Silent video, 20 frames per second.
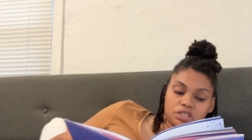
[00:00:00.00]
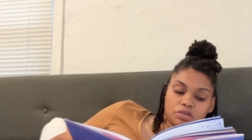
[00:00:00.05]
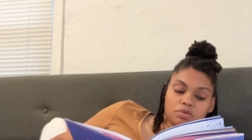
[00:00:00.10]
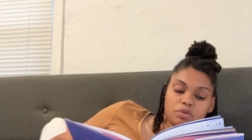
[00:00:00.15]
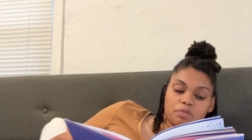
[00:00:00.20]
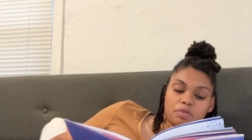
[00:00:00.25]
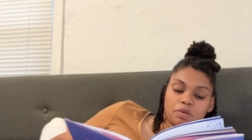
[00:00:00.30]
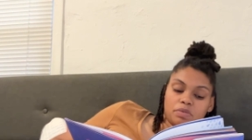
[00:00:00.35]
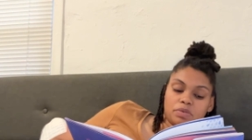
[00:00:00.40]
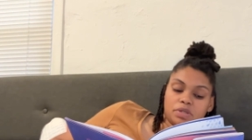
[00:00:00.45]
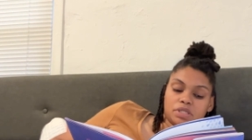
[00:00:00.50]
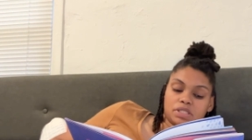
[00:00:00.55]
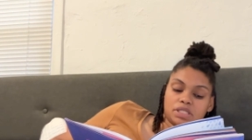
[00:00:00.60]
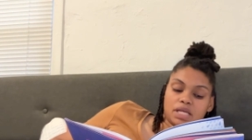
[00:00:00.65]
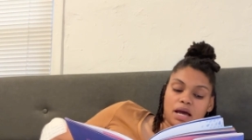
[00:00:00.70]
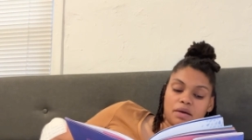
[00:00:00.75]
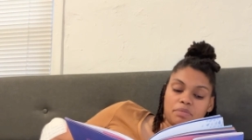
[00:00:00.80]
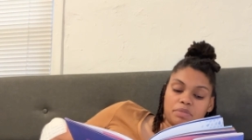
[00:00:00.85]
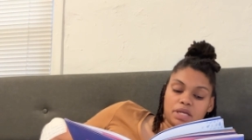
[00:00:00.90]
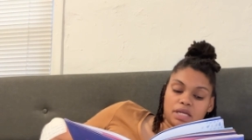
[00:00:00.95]
remembers
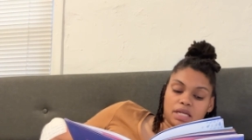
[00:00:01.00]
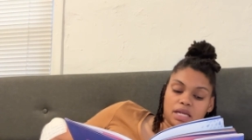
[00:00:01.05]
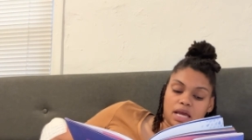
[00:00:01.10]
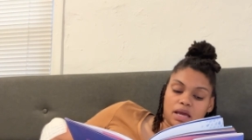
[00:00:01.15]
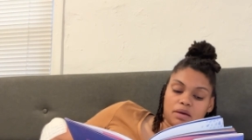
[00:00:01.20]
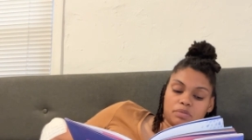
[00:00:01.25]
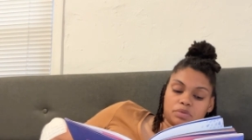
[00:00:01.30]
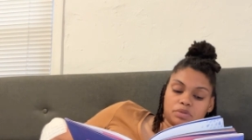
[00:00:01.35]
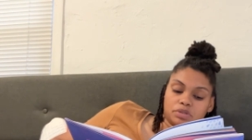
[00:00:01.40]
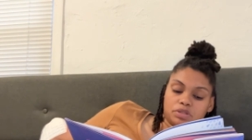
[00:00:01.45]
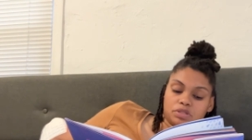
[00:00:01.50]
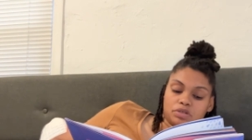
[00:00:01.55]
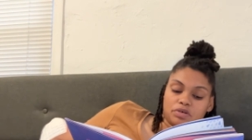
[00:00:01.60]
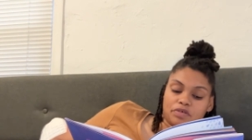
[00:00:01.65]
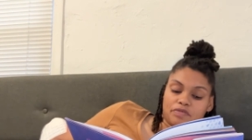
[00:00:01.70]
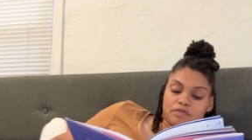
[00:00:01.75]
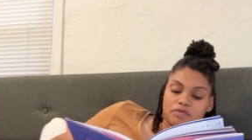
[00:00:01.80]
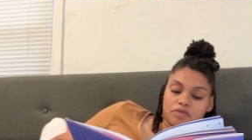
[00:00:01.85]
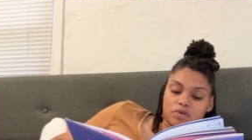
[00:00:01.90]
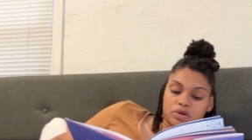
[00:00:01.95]
not being able to
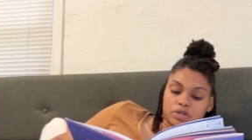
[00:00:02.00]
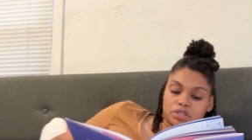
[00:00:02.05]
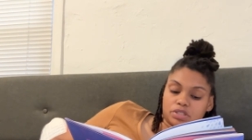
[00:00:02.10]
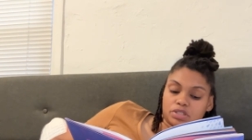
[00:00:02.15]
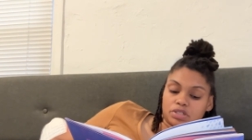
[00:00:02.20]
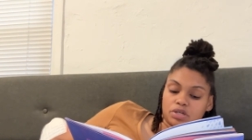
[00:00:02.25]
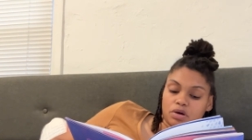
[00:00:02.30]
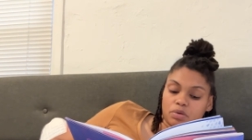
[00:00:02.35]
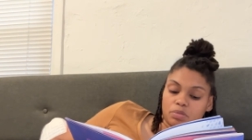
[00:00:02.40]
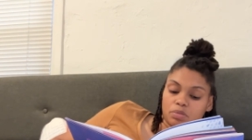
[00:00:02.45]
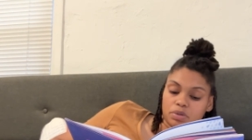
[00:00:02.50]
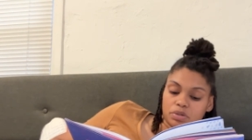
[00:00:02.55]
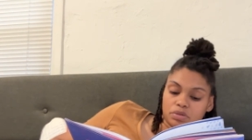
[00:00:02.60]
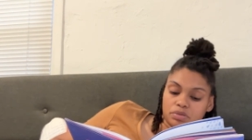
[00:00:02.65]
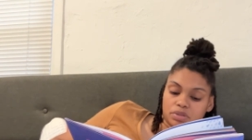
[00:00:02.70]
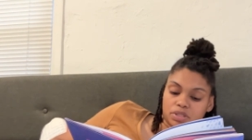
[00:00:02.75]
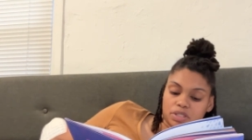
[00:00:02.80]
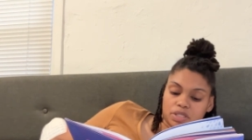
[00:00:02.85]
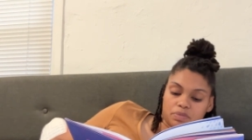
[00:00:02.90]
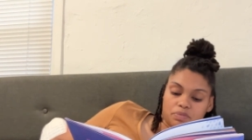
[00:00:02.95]
afford snow
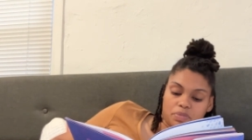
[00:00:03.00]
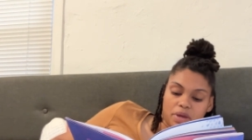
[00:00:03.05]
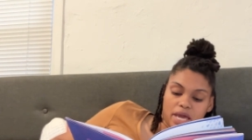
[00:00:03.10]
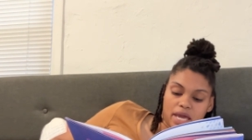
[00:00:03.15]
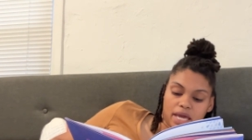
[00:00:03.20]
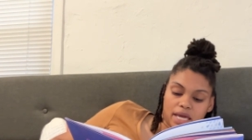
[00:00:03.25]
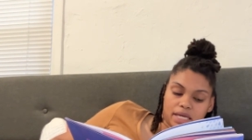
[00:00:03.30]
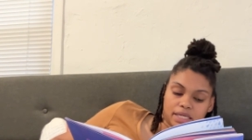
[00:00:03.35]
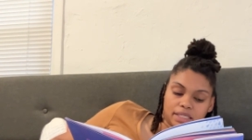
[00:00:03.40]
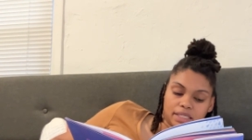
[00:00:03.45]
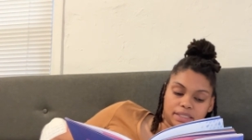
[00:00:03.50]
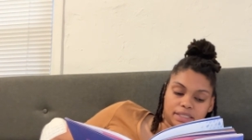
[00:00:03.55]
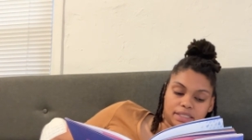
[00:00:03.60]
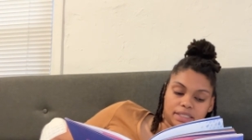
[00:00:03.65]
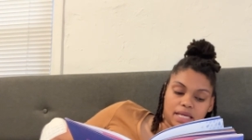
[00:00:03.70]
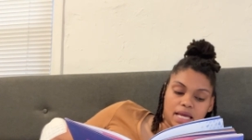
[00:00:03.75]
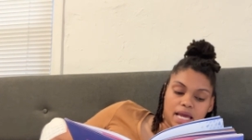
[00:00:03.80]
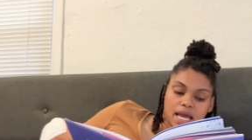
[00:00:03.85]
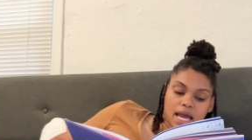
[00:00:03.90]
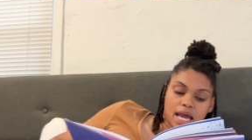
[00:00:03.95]
boots and pants,
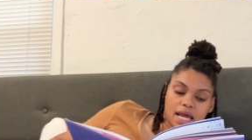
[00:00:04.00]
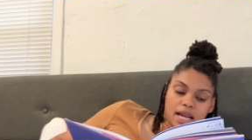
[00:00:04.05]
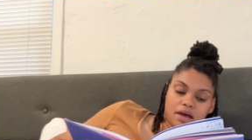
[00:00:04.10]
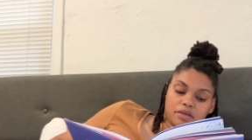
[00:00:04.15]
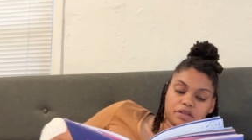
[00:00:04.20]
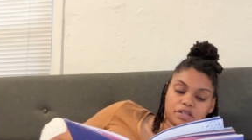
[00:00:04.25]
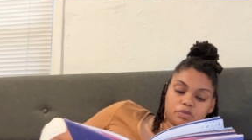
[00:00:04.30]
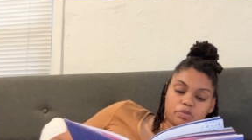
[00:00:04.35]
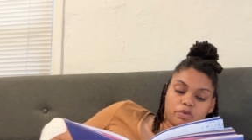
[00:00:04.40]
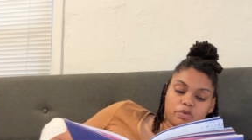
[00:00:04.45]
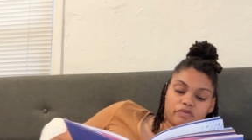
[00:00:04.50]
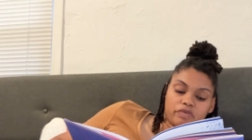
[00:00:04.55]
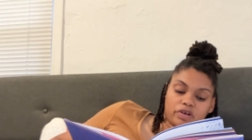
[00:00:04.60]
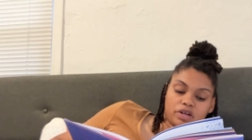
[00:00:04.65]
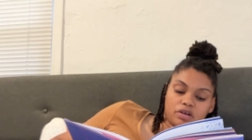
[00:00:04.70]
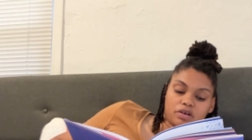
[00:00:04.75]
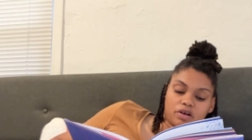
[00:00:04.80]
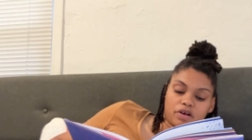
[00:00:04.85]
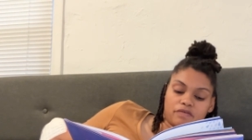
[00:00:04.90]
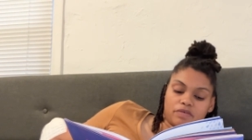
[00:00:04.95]
and how this
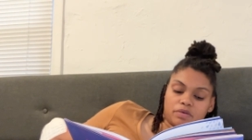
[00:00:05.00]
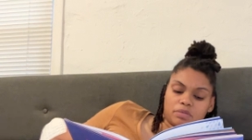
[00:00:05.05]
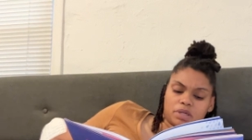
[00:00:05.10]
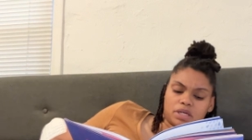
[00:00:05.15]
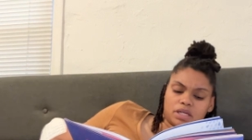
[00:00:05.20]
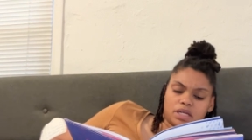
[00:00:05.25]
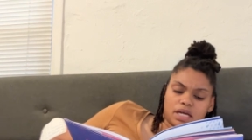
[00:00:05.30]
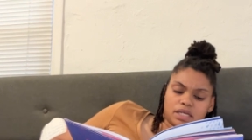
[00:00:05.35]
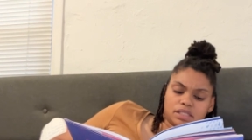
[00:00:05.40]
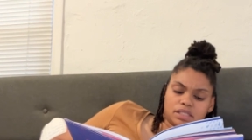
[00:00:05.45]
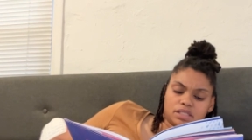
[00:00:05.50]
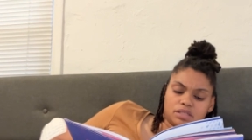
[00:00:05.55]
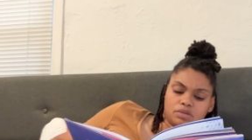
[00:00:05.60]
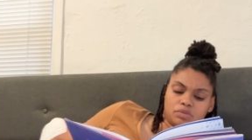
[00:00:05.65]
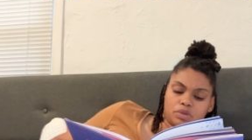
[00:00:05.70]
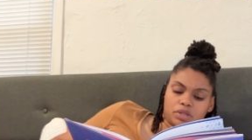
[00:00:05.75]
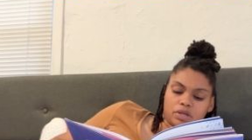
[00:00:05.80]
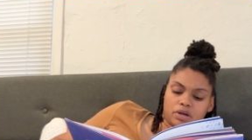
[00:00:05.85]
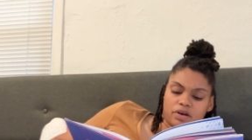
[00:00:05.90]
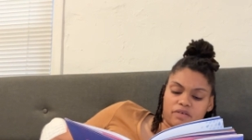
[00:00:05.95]
prevented her from connecting
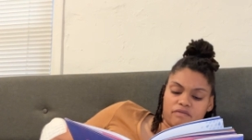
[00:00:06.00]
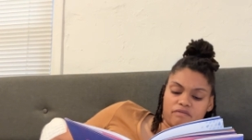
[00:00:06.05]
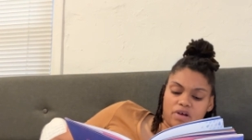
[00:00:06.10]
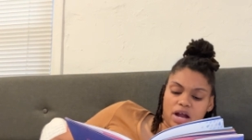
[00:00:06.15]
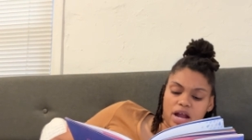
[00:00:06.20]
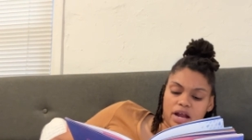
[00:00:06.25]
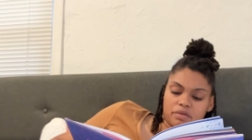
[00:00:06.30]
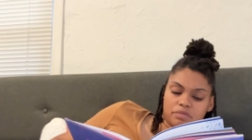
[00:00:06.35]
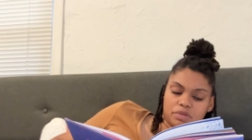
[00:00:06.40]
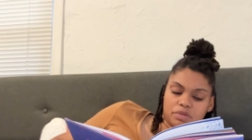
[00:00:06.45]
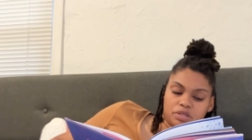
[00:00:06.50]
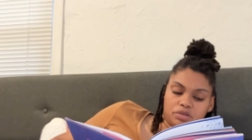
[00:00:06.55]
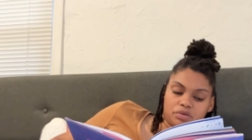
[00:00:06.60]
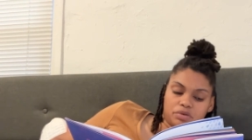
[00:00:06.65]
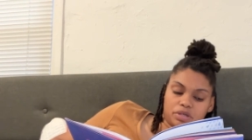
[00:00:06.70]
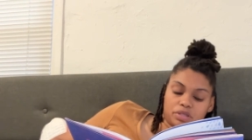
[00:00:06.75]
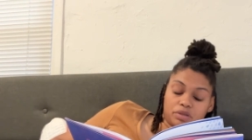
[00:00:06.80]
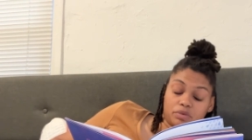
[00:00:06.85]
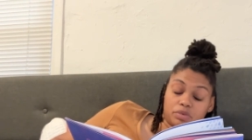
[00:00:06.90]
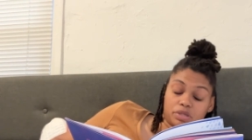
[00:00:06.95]
with her environment
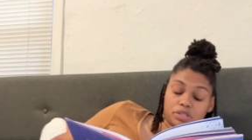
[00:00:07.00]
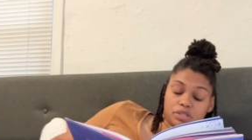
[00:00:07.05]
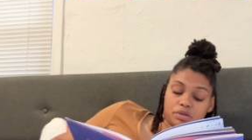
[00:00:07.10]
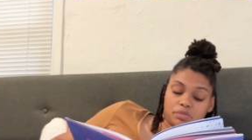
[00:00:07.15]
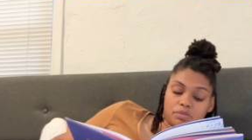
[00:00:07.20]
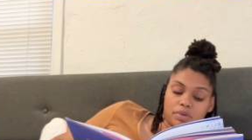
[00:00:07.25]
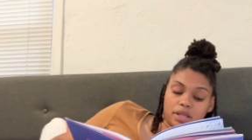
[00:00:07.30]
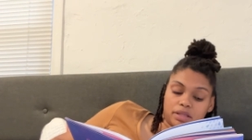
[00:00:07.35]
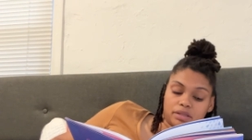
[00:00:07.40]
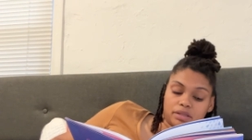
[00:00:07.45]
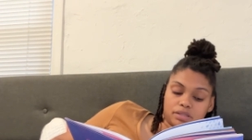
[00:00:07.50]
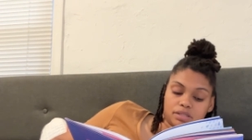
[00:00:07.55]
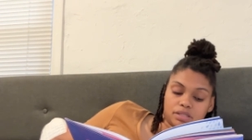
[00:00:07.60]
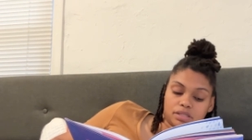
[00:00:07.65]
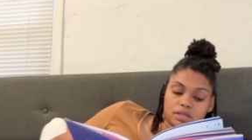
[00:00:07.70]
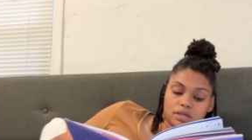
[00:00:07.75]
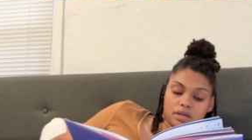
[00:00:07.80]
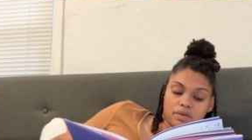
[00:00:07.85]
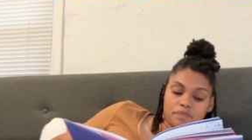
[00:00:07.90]
during the winter months.